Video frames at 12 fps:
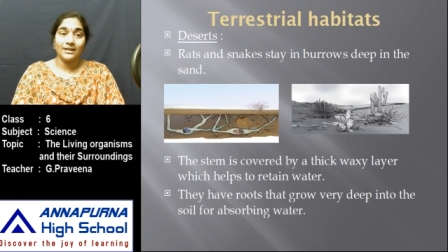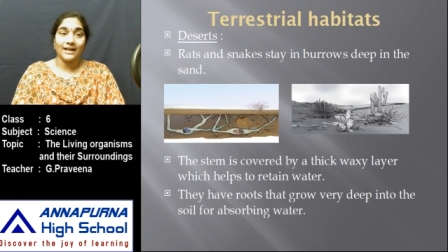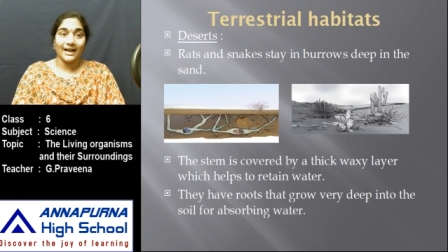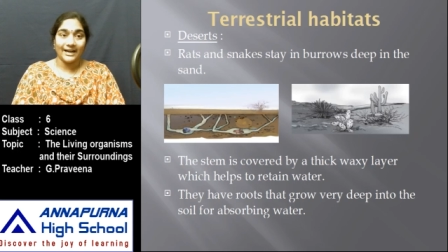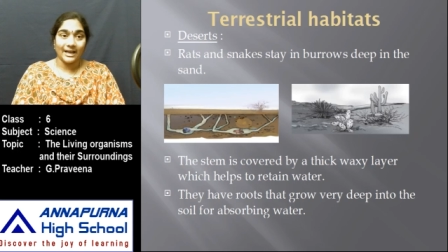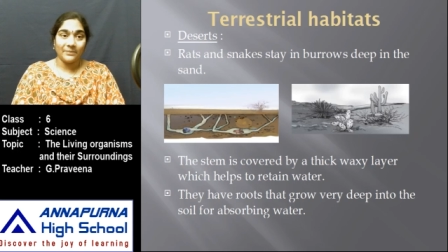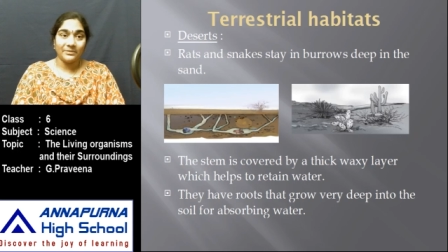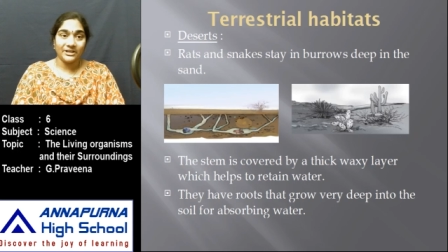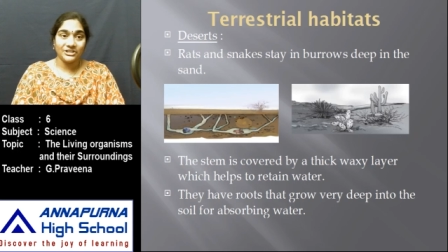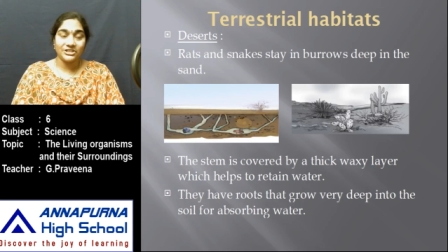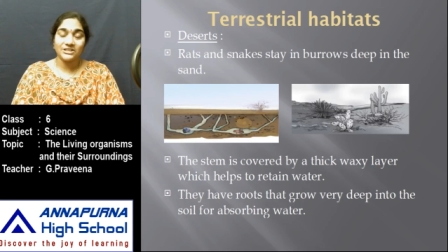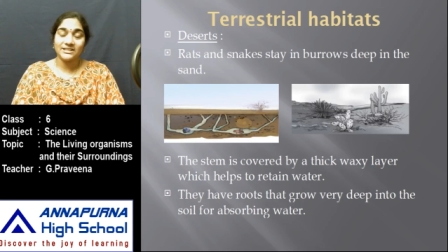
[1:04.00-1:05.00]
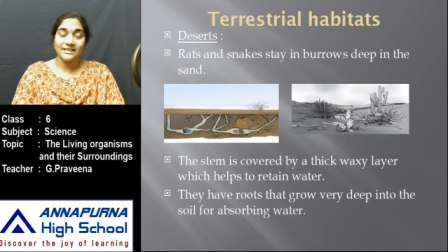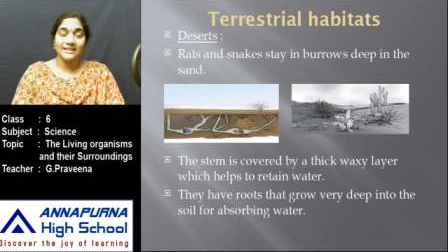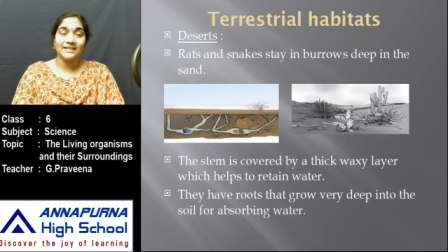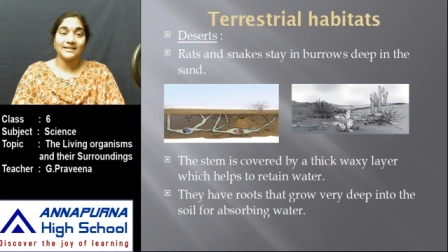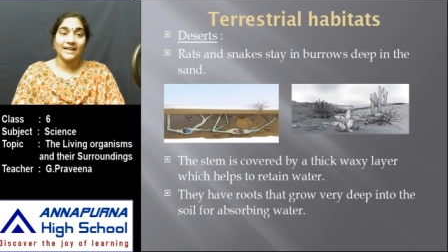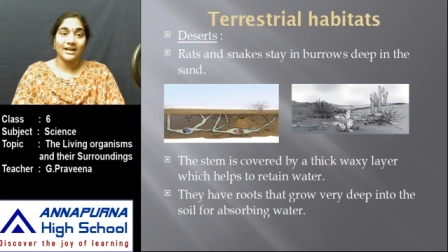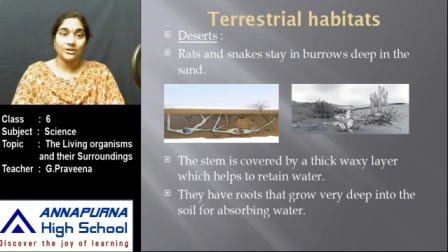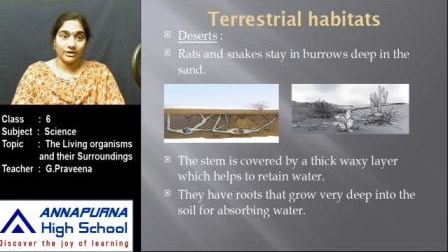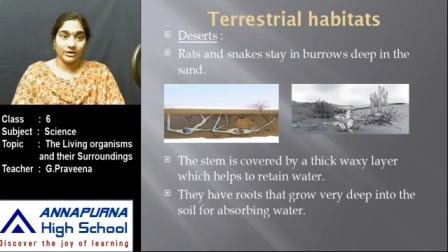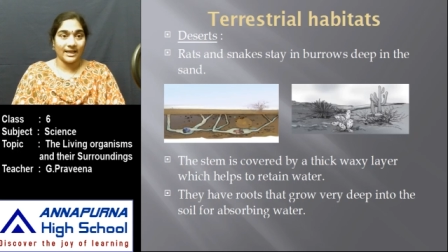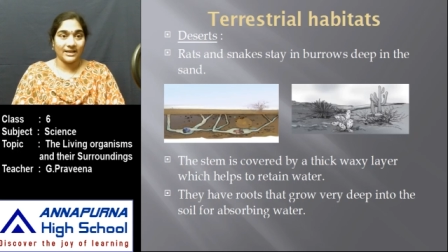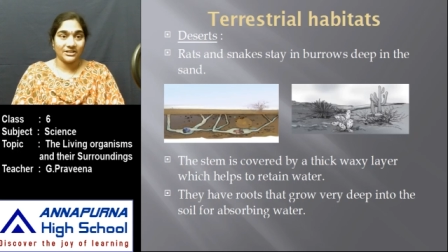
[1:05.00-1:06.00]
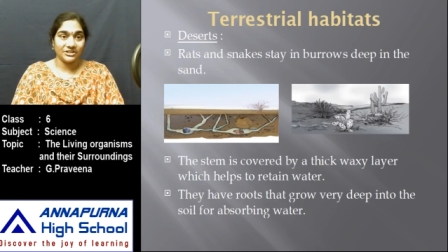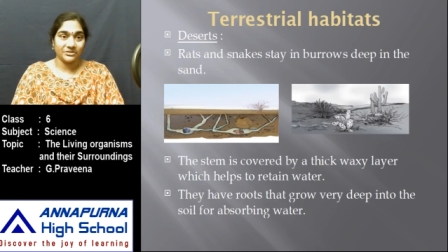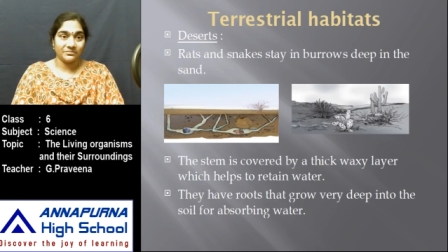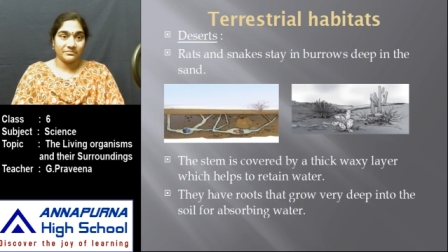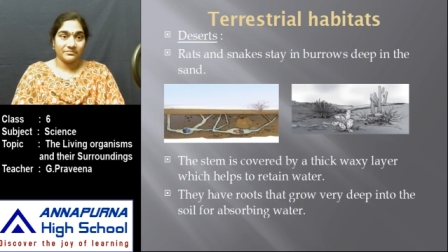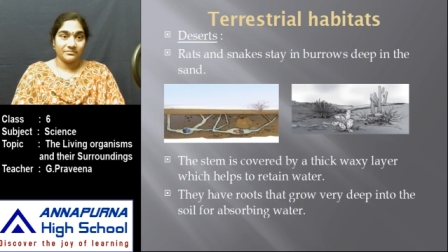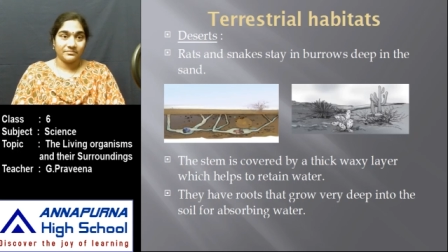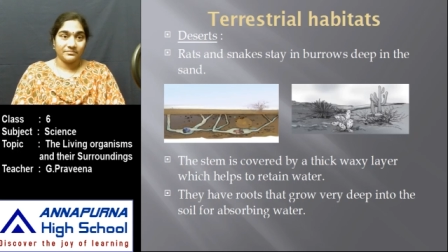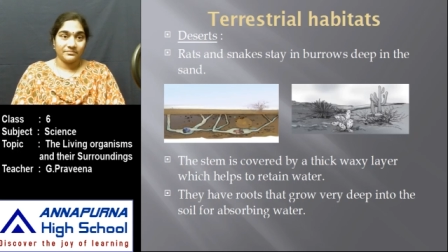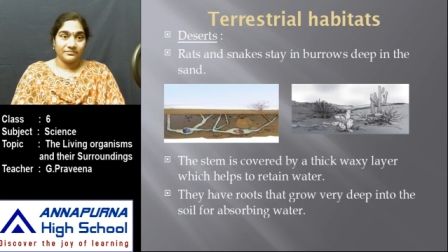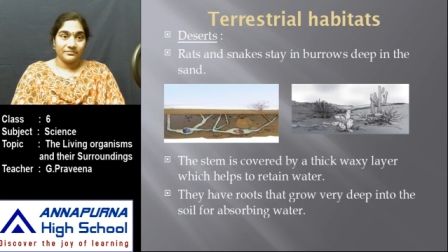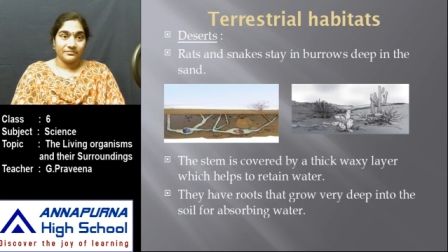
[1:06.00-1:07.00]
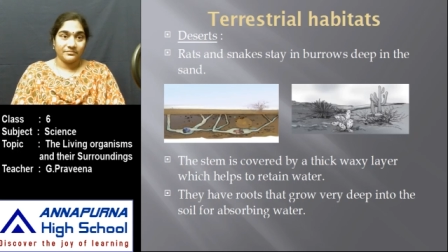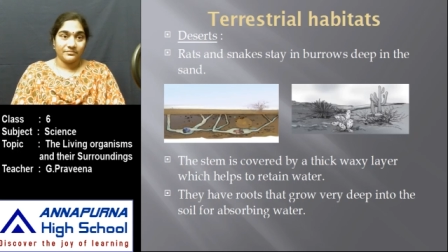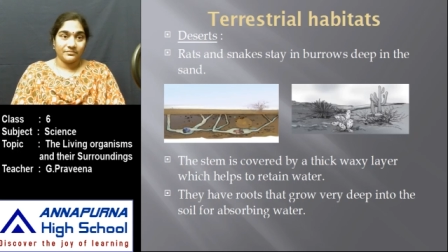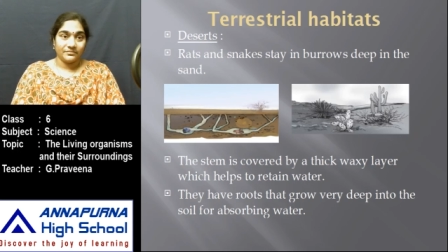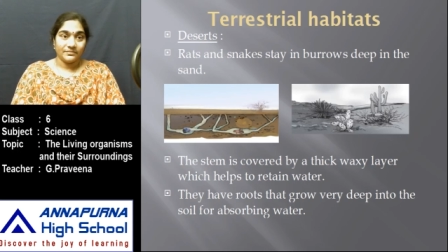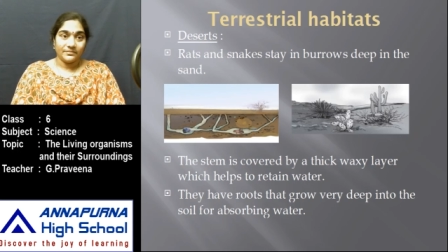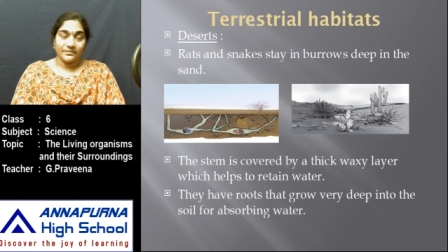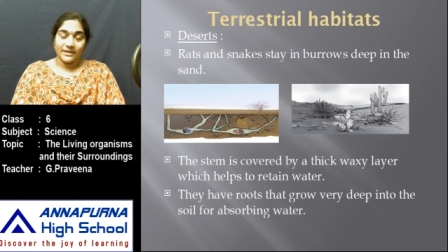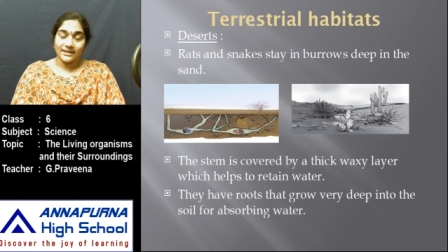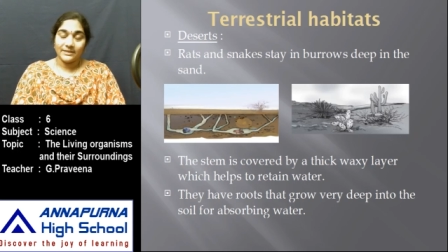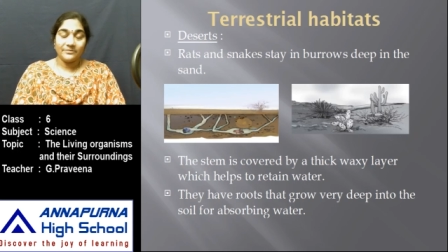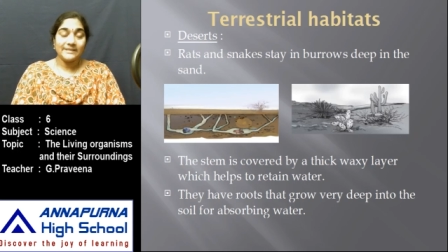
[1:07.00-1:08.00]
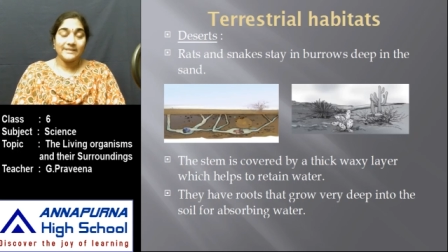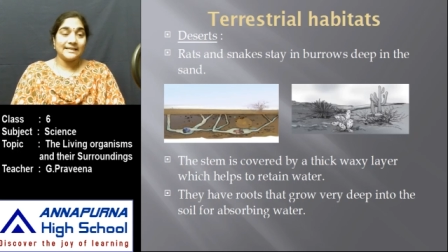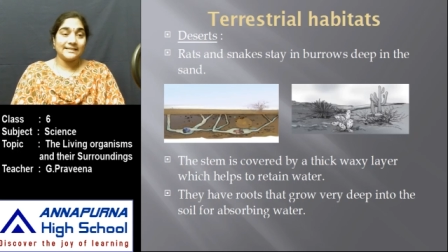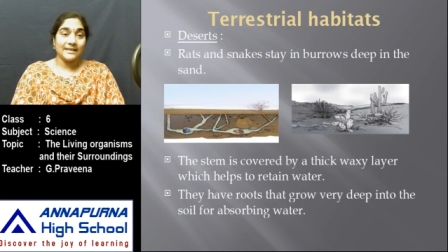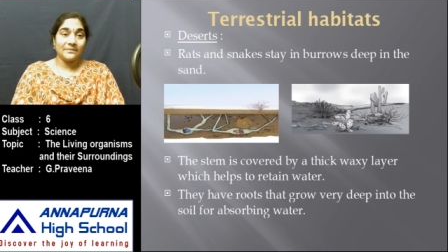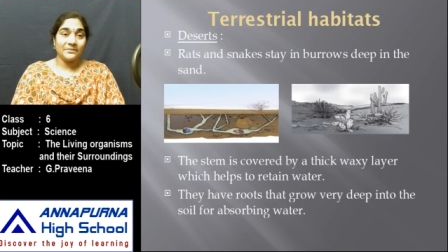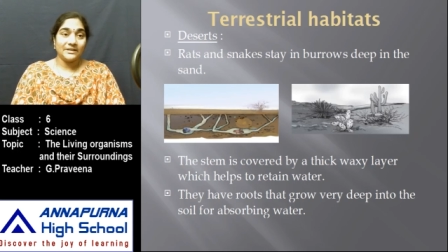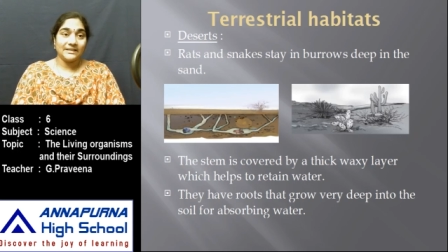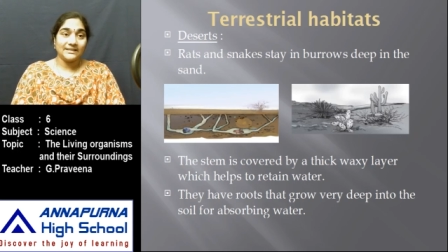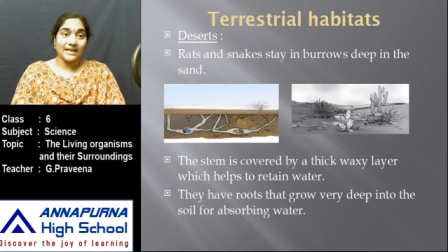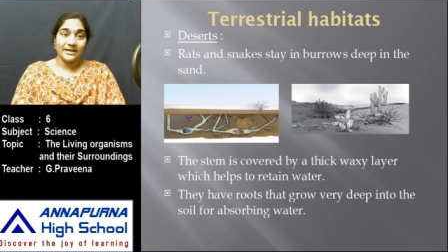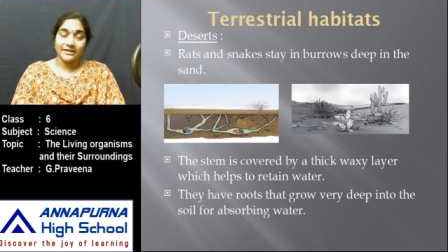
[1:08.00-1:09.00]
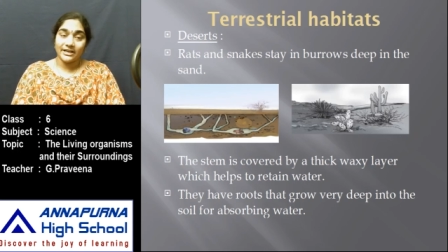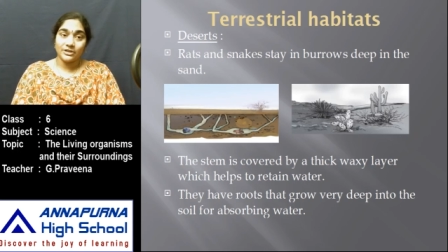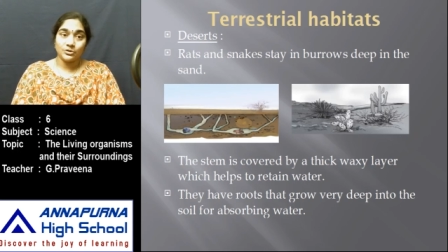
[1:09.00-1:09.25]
all the adaptations seen in that organism. And the best example is that it